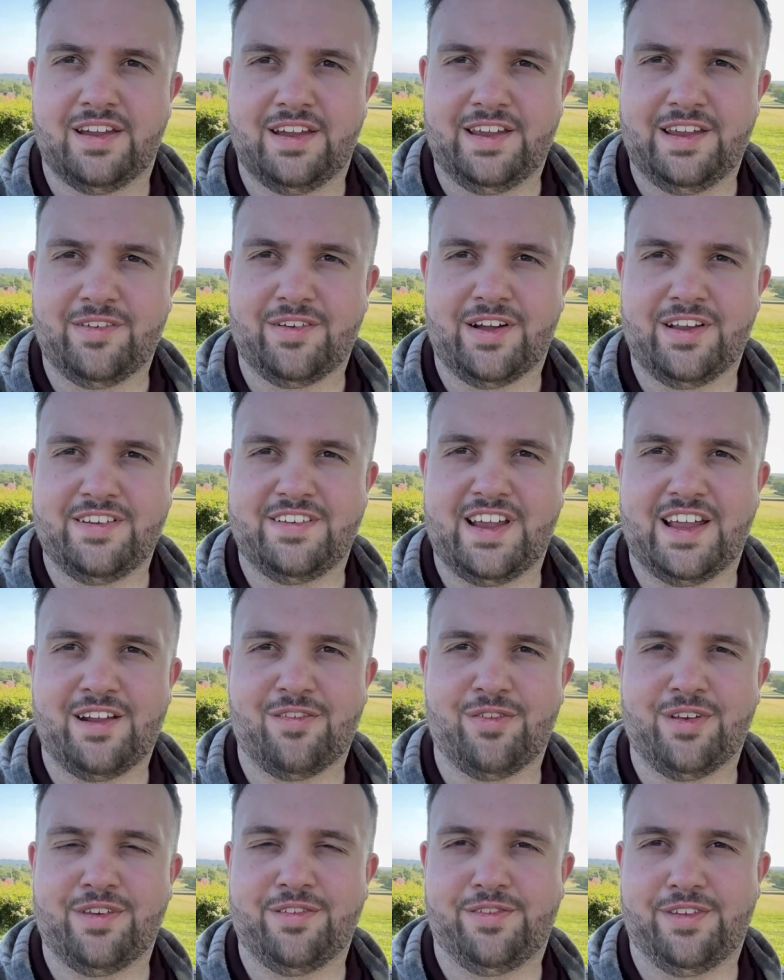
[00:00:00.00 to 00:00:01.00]
you've got Jake
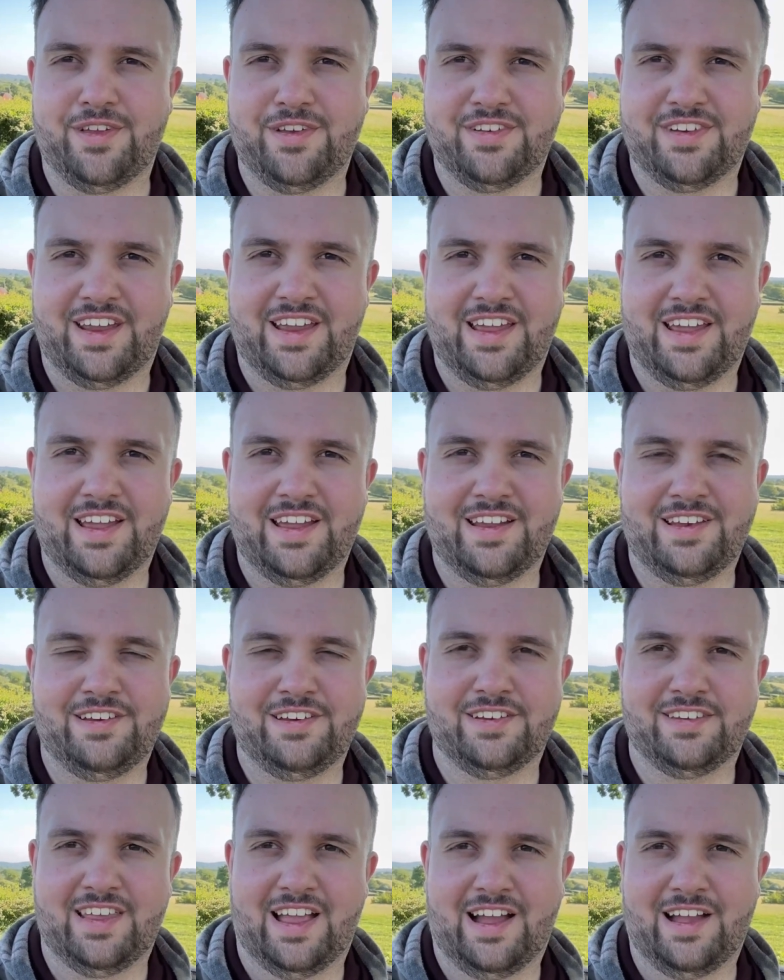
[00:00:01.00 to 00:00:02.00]
from the future here,
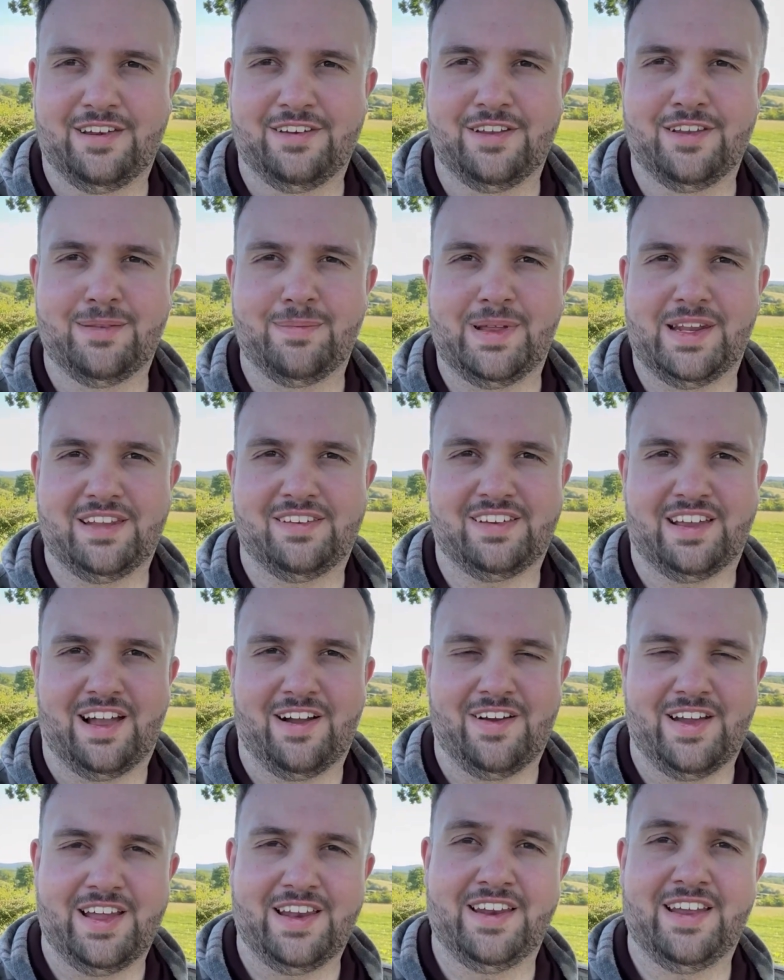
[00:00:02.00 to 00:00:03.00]
just out doing a bit of
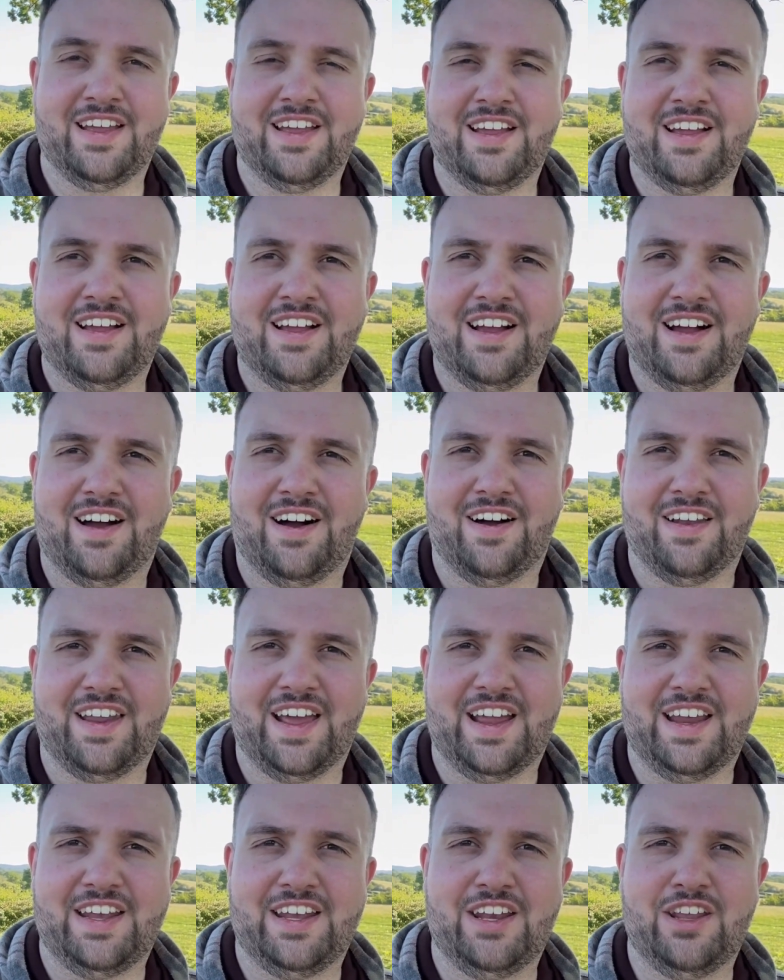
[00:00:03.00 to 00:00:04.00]
scouting on
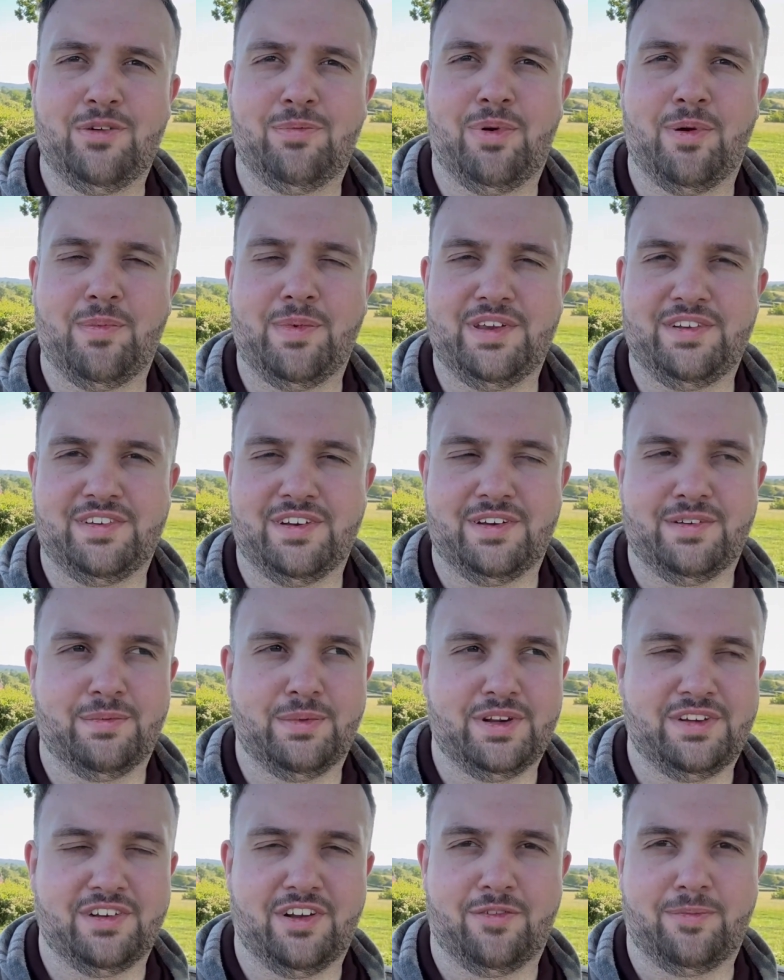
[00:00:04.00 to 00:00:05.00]
a new permission
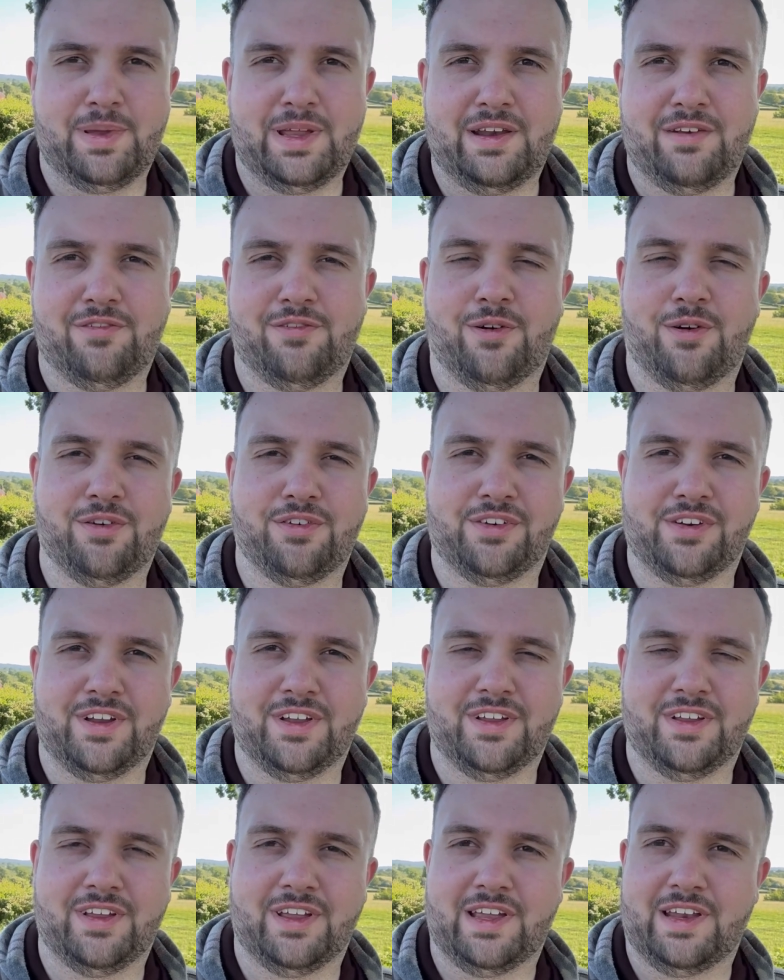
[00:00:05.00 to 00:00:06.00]
which I've been
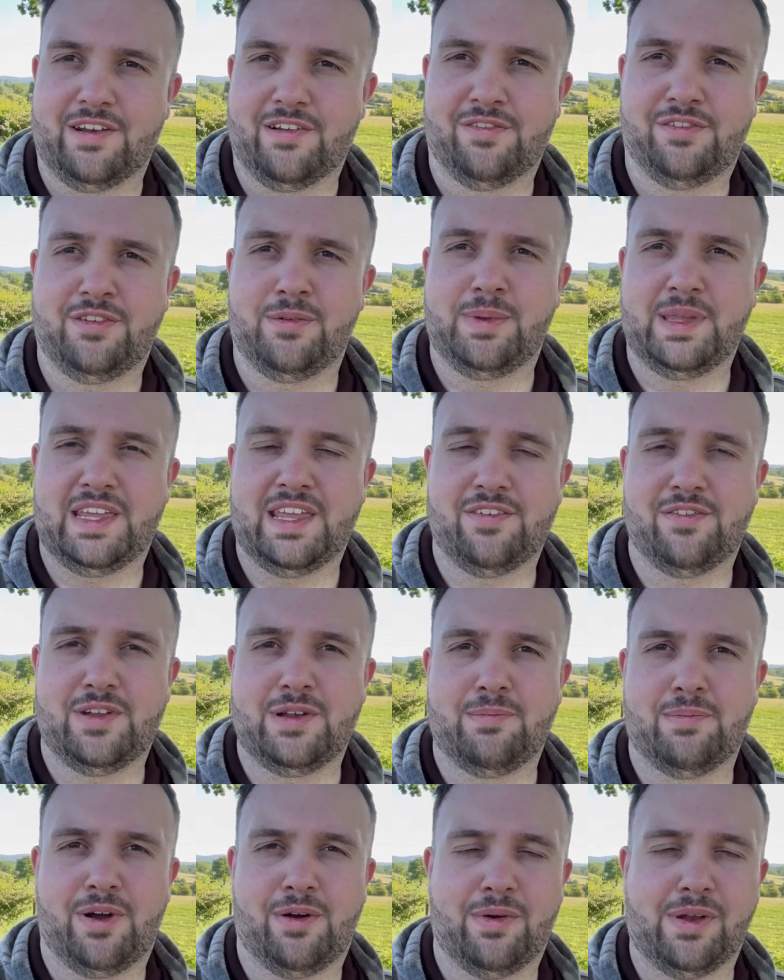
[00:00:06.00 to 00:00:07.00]
fortunate enough to be
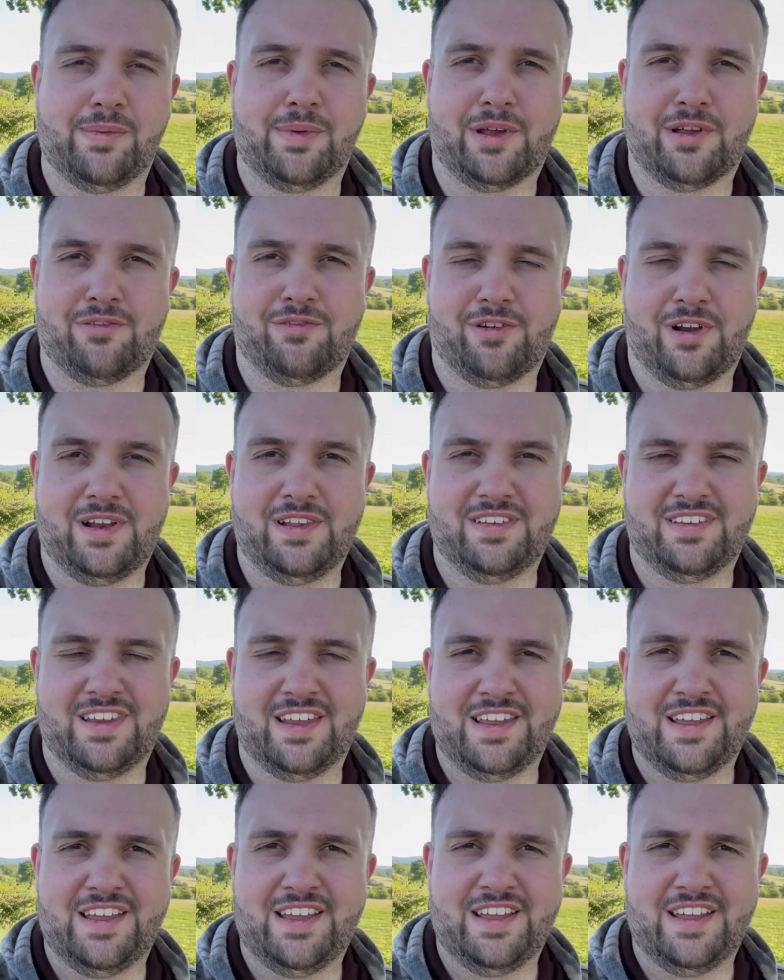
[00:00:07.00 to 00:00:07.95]
given by one of my good friends.